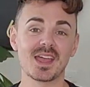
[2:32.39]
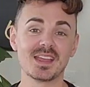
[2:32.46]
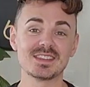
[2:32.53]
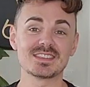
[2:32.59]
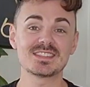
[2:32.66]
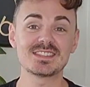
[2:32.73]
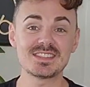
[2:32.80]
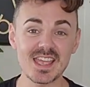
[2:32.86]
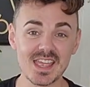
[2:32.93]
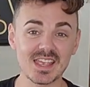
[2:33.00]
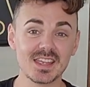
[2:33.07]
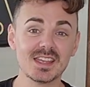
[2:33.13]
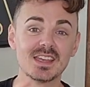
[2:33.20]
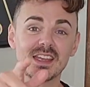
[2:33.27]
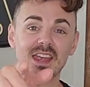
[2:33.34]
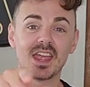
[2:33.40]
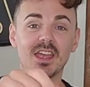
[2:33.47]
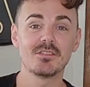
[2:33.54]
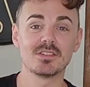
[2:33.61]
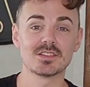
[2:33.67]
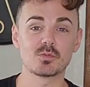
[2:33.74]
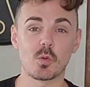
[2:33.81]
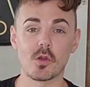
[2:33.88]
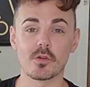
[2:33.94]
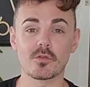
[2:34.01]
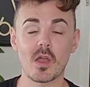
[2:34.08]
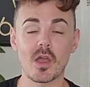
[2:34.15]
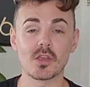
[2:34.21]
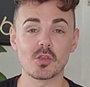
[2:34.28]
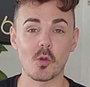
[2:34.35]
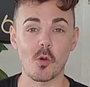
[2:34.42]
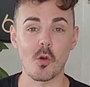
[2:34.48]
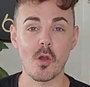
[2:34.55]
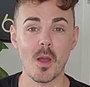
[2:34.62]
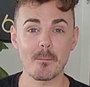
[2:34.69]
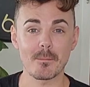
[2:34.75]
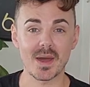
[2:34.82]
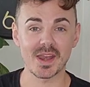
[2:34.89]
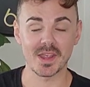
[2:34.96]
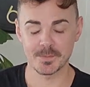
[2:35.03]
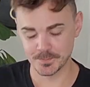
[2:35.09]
and see if it is worth your money.